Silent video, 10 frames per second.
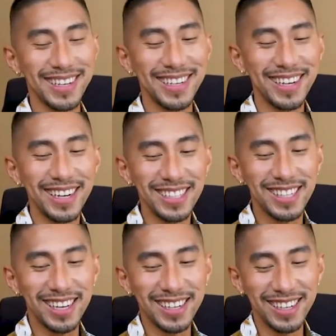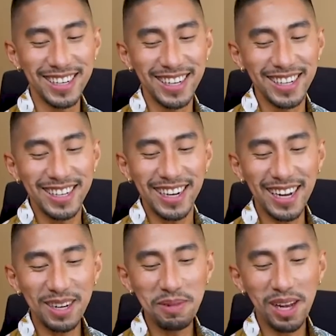Okay. so
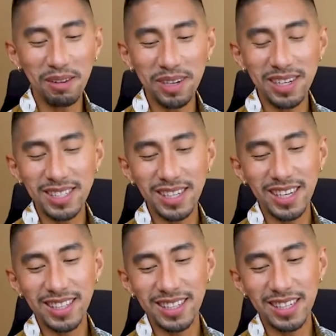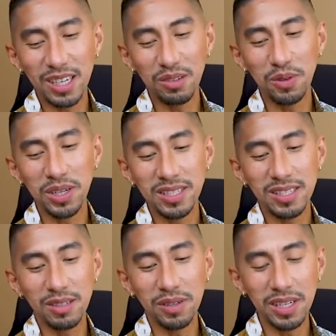um, lovers and the three of
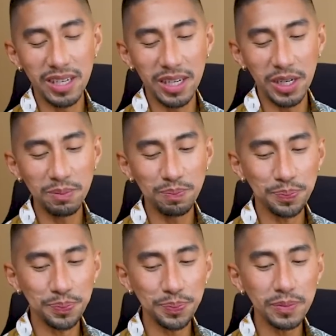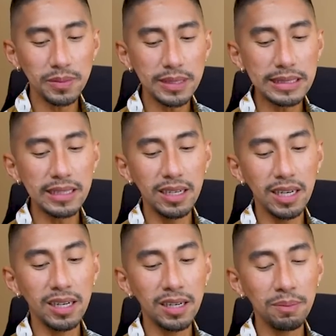wands over here
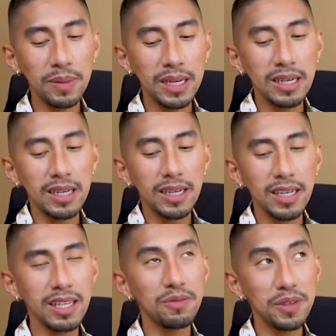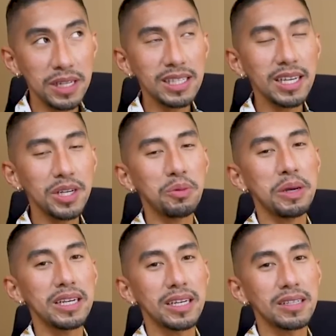um, it feels like you're
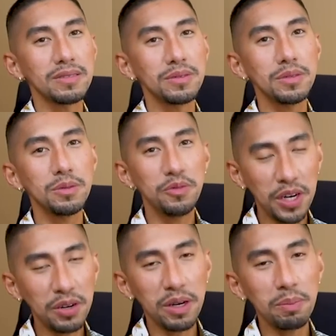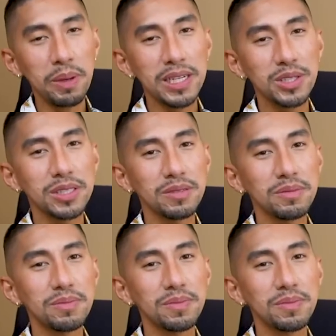waiting, very, very patient